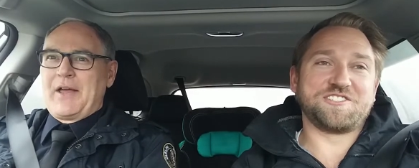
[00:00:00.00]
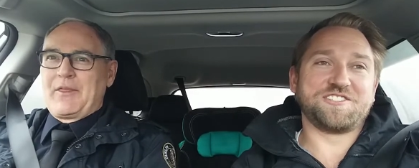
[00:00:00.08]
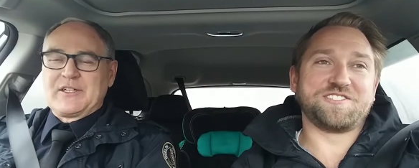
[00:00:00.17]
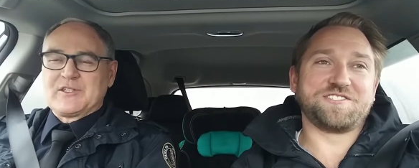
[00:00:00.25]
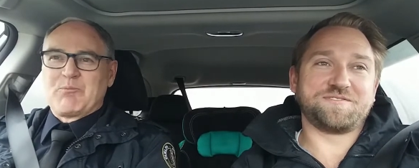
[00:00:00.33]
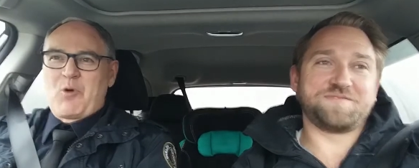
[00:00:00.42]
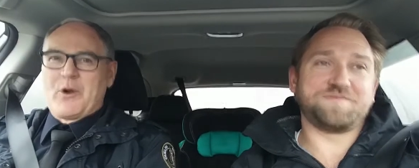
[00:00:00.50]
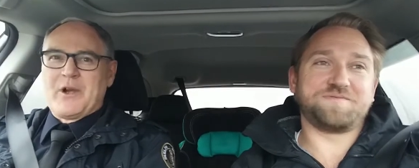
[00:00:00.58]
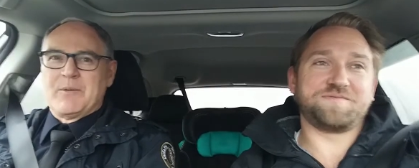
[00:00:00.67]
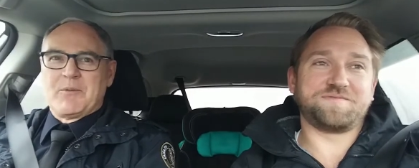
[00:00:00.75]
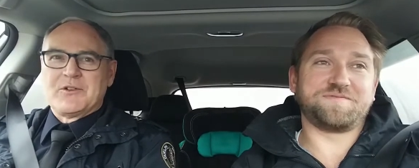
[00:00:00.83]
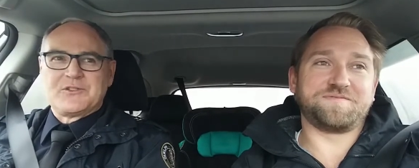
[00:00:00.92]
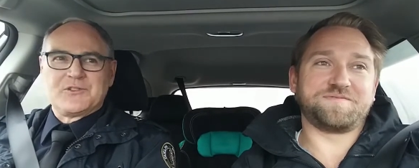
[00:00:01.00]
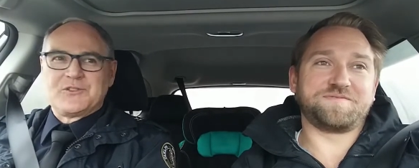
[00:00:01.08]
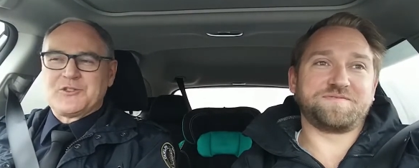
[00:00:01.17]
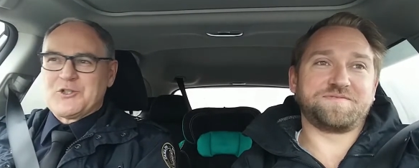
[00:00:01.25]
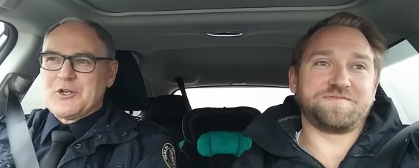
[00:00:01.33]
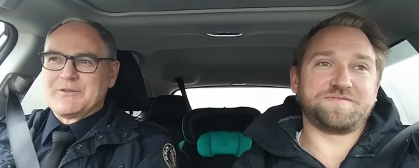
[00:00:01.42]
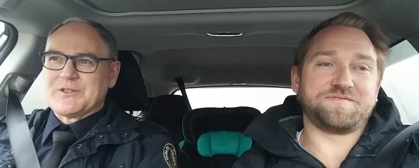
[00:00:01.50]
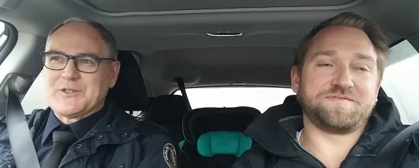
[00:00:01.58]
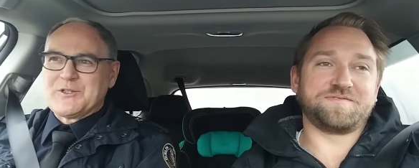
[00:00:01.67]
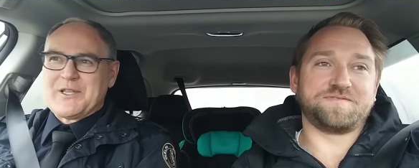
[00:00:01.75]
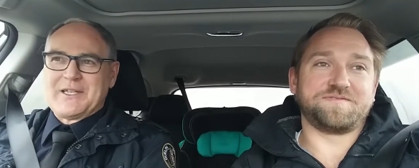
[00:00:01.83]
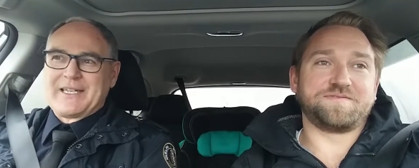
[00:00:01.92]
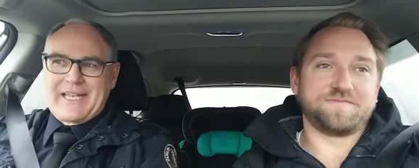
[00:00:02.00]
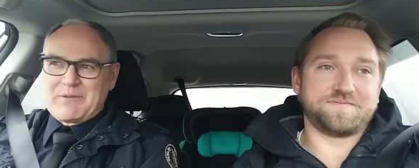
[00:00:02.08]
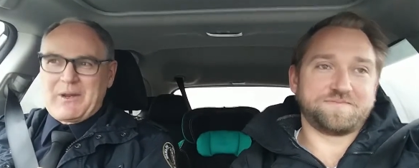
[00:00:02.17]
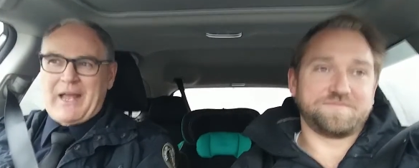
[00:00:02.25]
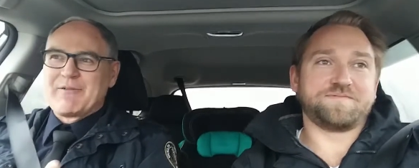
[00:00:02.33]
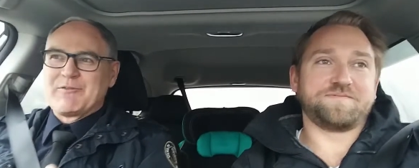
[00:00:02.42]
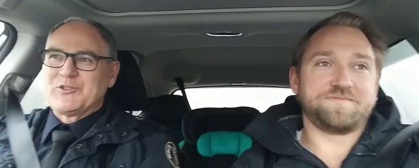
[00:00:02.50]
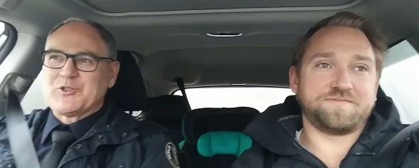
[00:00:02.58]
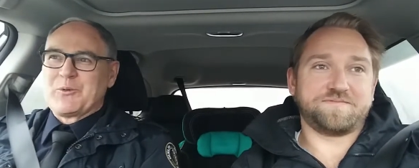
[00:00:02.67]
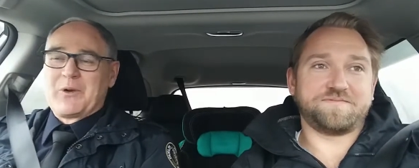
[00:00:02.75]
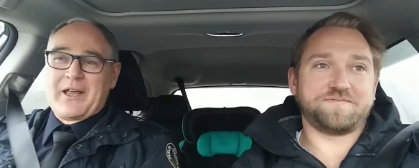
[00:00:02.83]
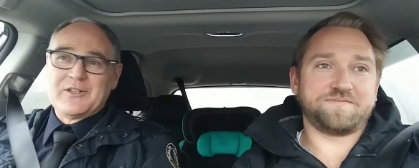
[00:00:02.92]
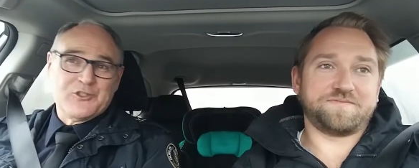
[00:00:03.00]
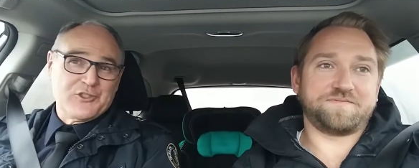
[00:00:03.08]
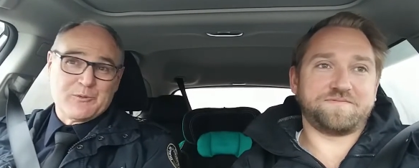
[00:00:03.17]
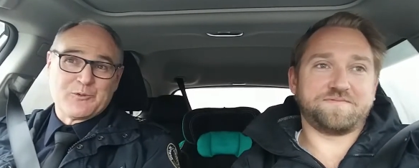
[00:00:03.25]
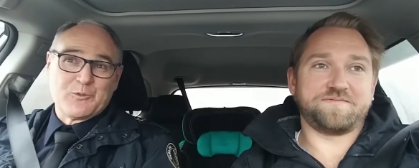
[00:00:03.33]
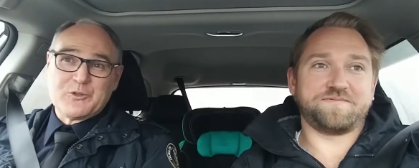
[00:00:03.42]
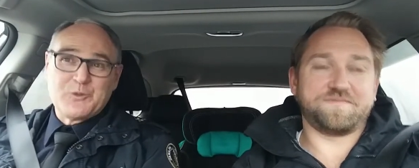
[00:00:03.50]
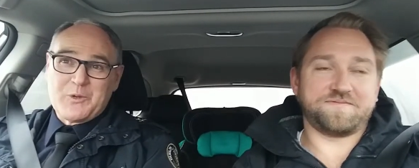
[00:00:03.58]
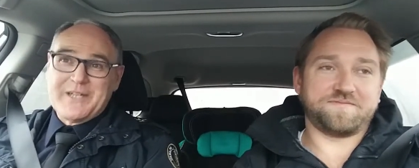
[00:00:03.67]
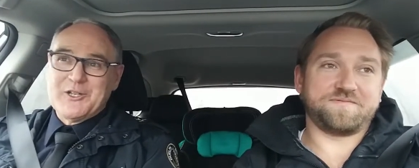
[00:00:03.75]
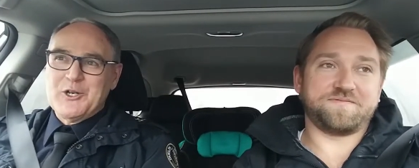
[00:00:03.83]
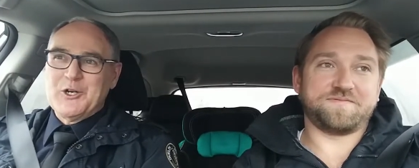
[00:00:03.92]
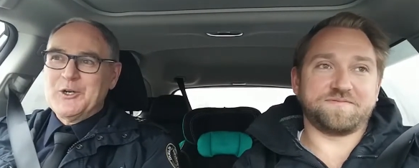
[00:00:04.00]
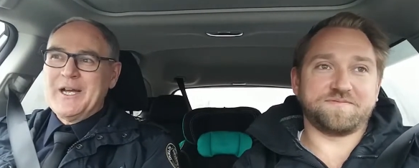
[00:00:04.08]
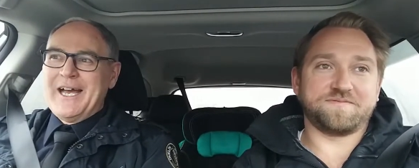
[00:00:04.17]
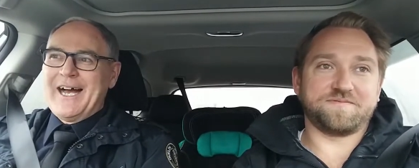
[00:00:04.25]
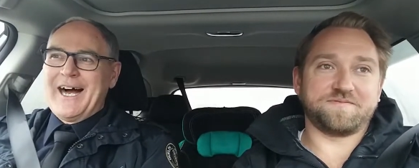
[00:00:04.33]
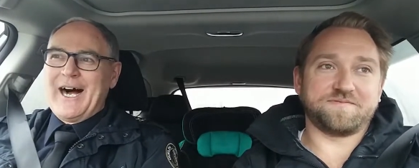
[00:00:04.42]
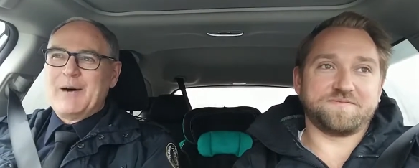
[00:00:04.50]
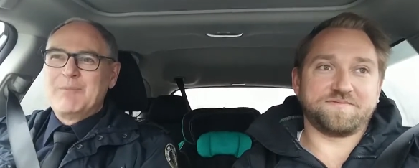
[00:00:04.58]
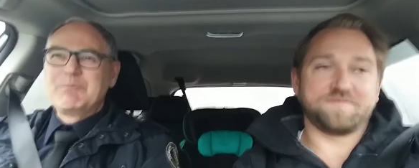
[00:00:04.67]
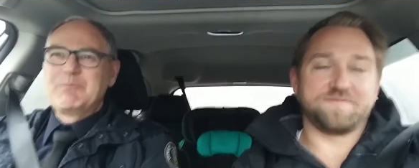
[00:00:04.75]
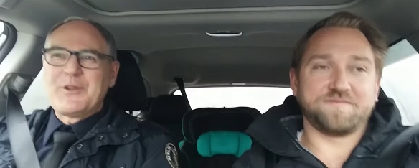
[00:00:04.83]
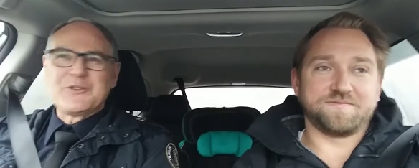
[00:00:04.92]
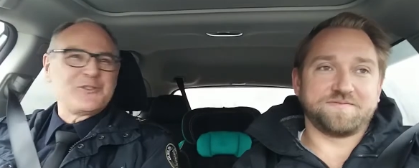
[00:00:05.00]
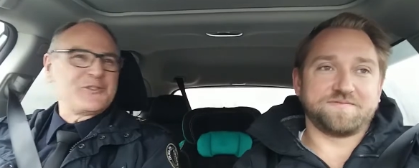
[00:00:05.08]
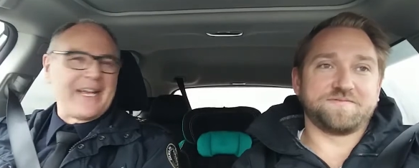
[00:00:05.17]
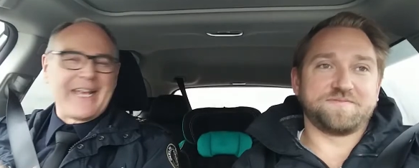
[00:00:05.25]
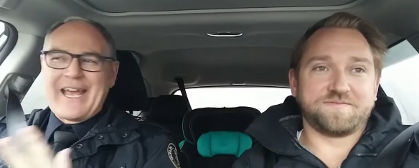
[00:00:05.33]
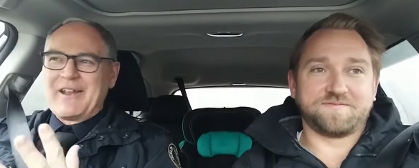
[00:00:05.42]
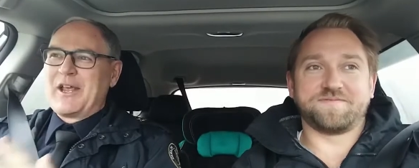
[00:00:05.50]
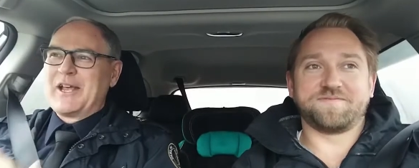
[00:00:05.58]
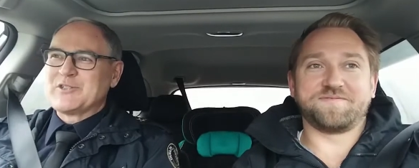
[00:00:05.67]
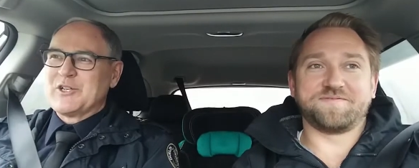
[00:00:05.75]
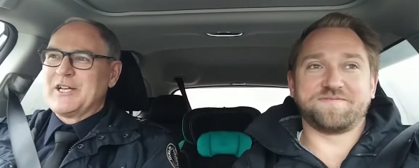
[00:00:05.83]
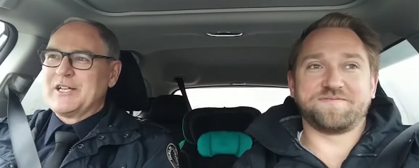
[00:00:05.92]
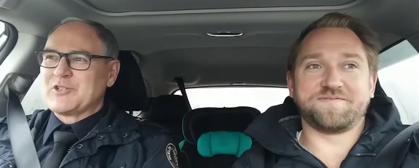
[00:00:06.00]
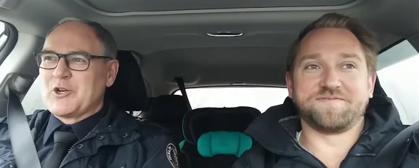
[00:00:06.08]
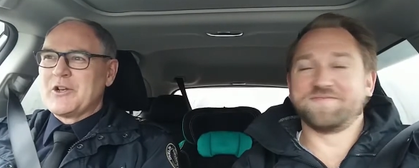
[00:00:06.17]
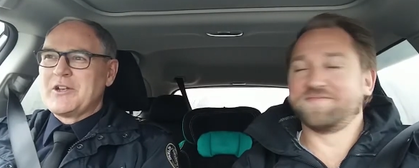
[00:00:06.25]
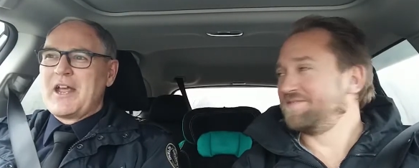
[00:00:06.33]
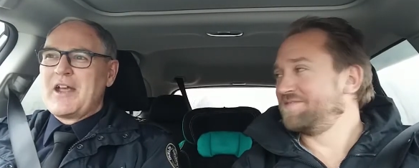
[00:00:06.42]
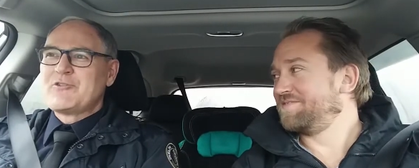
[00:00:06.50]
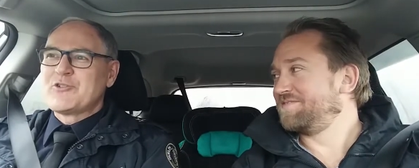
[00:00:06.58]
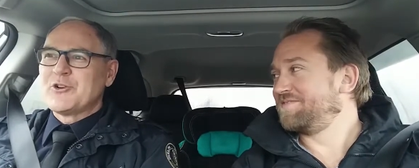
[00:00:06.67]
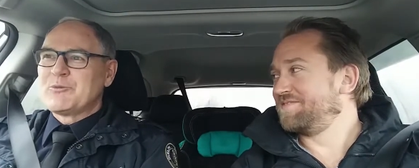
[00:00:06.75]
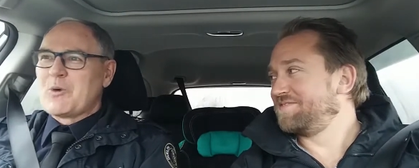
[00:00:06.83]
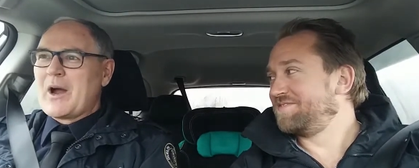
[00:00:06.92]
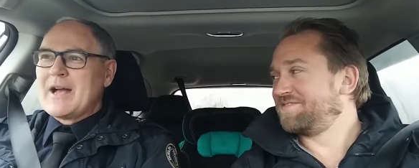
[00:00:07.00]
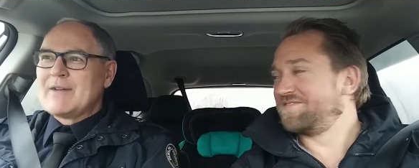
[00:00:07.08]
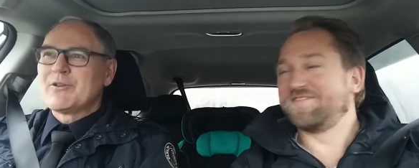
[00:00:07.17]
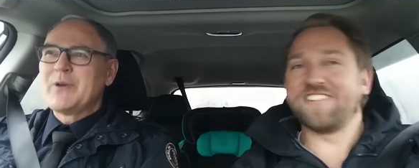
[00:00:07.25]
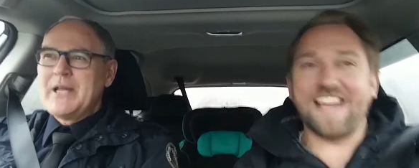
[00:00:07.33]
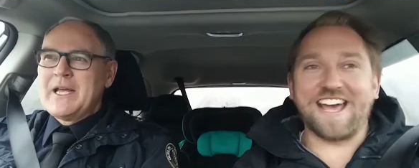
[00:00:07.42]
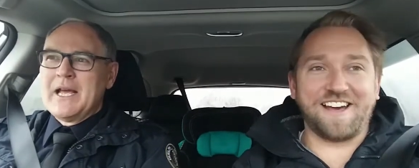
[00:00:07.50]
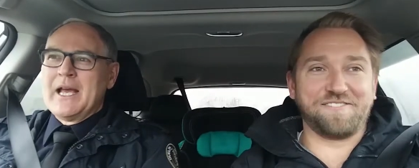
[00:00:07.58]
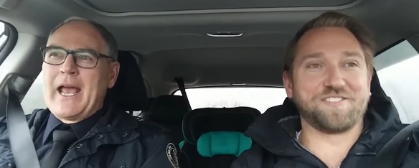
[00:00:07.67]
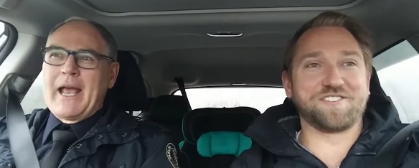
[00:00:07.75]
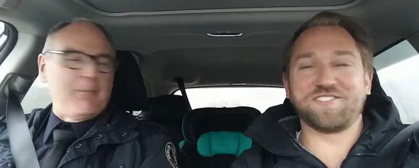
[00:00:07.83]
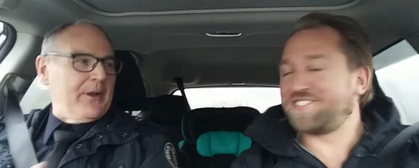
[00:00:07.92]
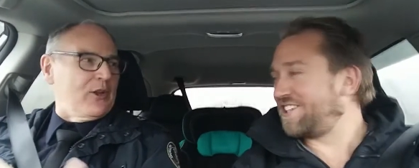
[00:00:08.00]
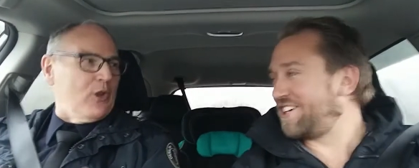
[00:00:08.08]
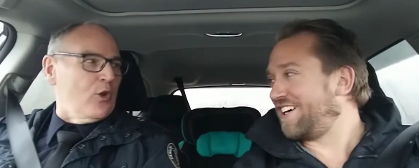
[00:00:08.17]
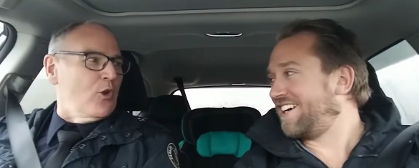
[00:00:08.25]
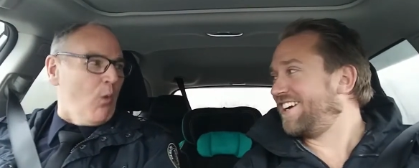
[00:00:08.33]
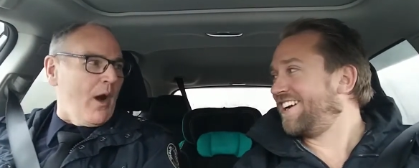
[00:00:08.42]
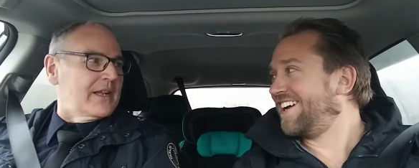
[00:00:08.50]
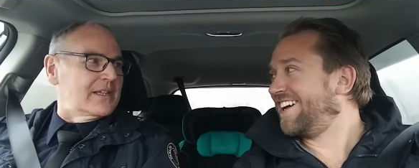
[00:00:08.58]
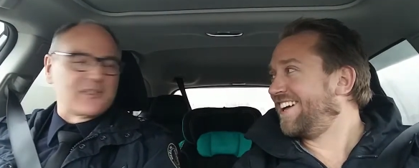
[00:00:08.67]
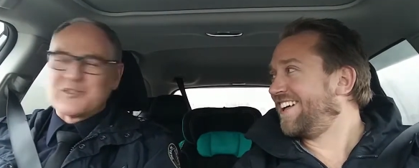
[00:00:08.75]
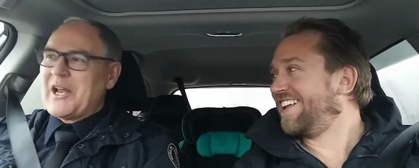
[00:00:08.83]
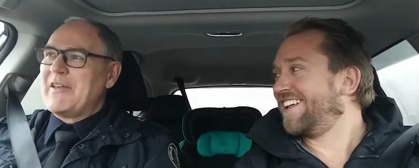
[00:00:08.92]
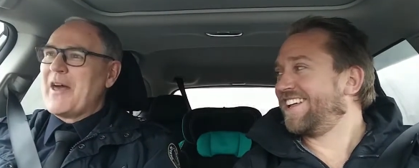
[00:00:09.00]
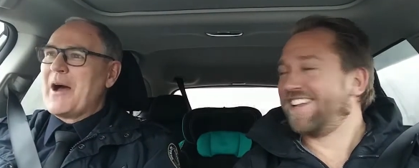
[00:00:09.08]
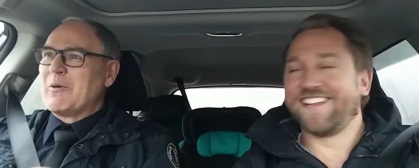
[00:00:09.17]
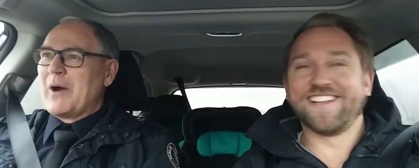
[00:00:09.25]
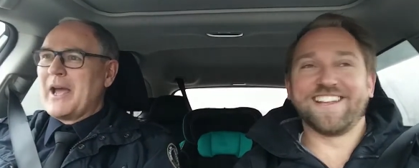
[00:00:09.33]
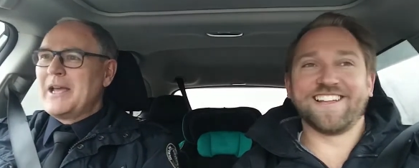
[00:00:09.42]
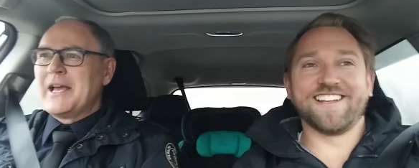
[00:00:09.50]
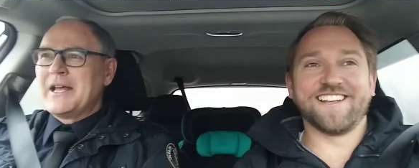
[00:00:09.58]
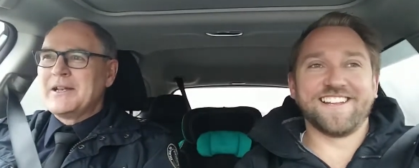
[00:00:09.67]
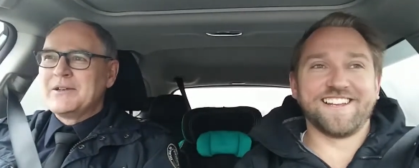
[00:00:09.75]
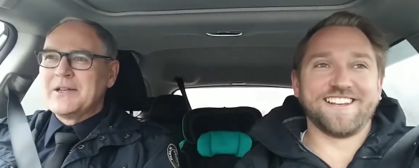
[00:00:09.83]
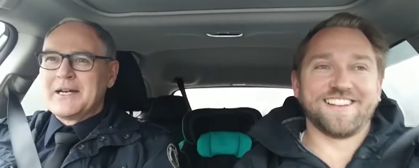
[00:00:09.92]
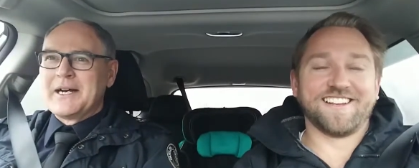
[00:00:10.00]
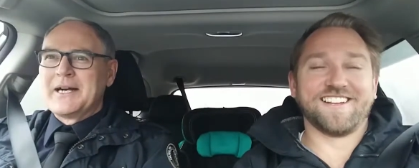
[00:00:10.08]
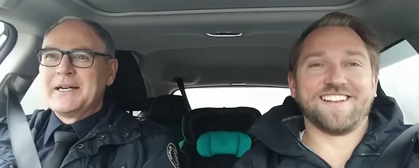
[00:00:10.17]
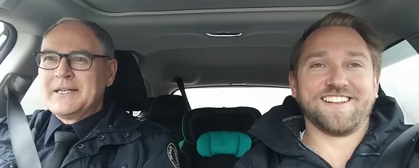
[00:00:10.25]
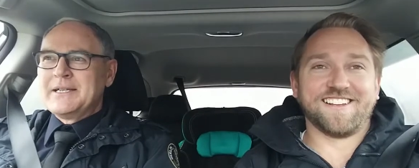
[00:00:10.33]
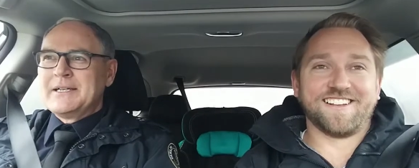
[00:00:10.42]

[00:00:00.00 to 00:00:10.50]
Speaker 1: I think it's important in emergency services that again we have these good relationships, which we do. Um, there's again, it's a it's a good natured rivalry. Yeah, for, for sure. You want it to stay that way, and uh,